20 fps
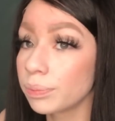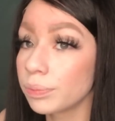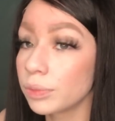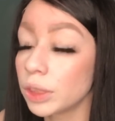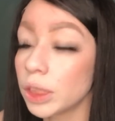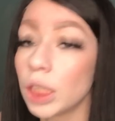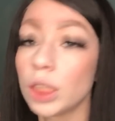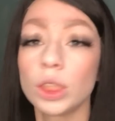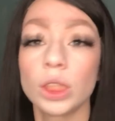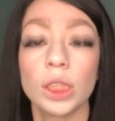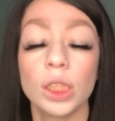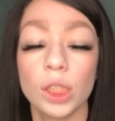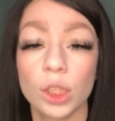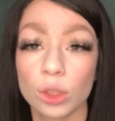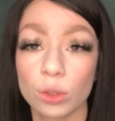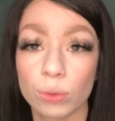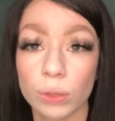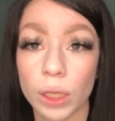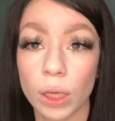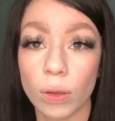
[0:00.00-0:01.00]
says she
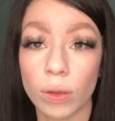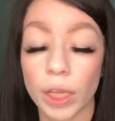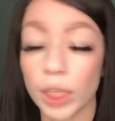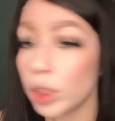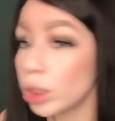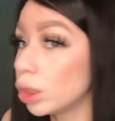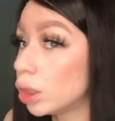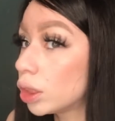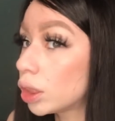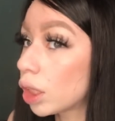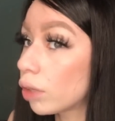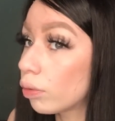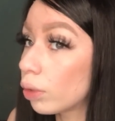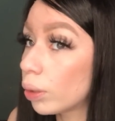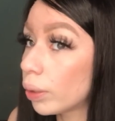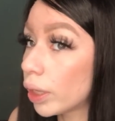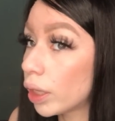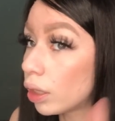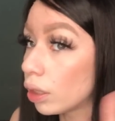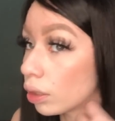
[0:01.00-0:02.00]
looks real, like she looks like real
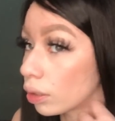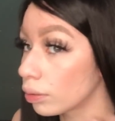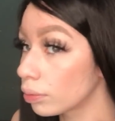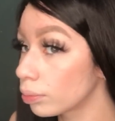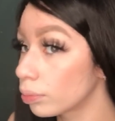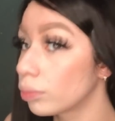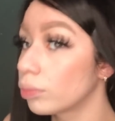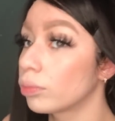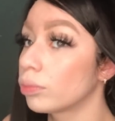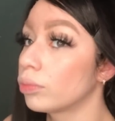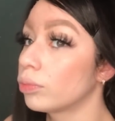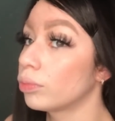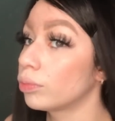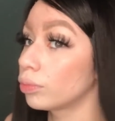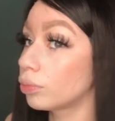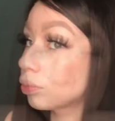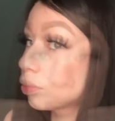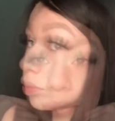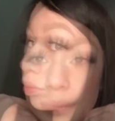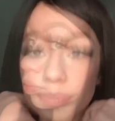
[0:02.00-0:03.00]

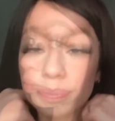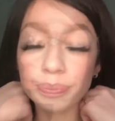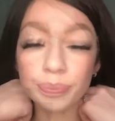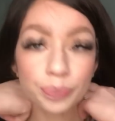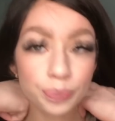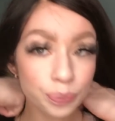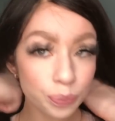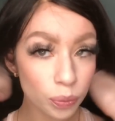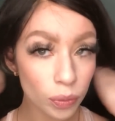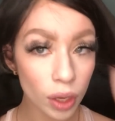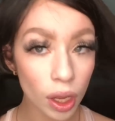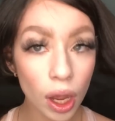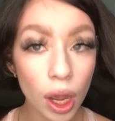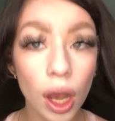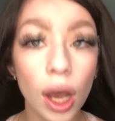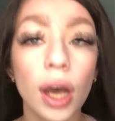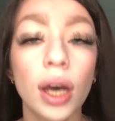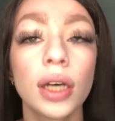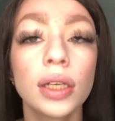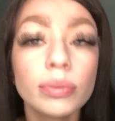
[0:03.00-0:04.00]
hair.
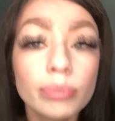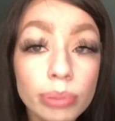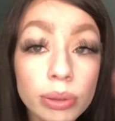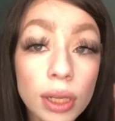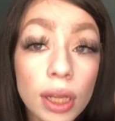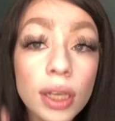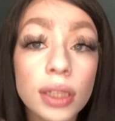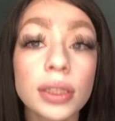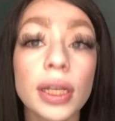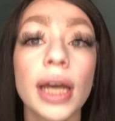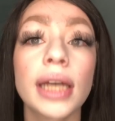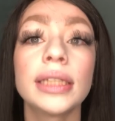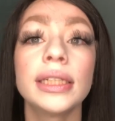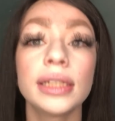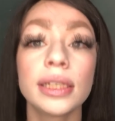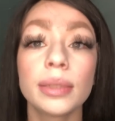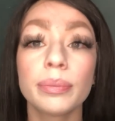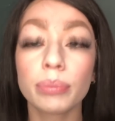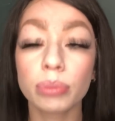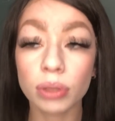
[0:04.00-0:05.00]
Unplugged. I
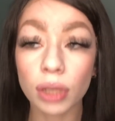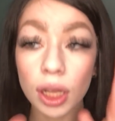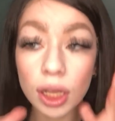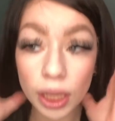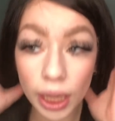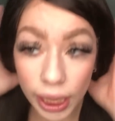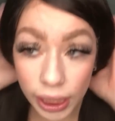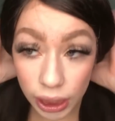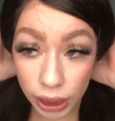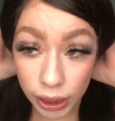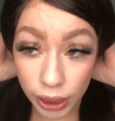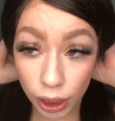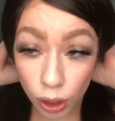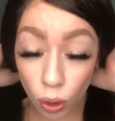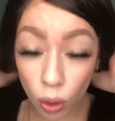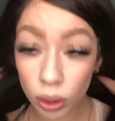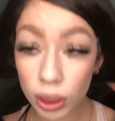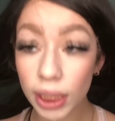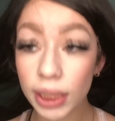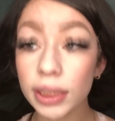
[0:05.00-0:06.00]
didn't pluck anything.
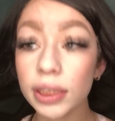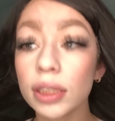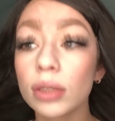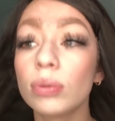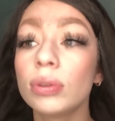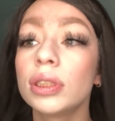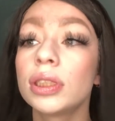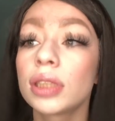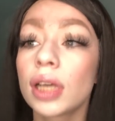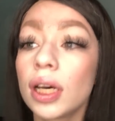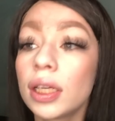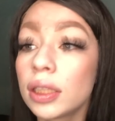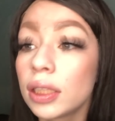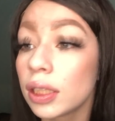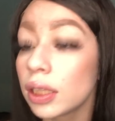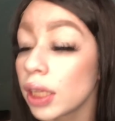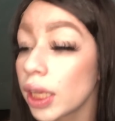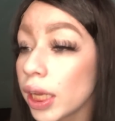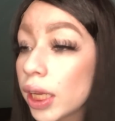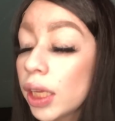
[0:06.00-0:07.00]
All I did was cut the
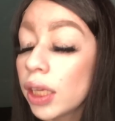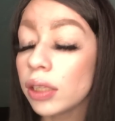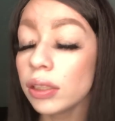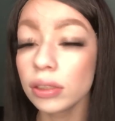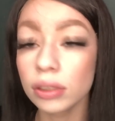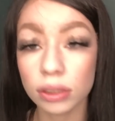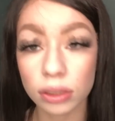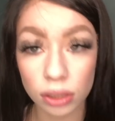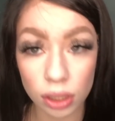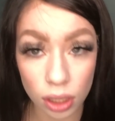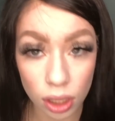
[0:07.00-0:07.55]
lace.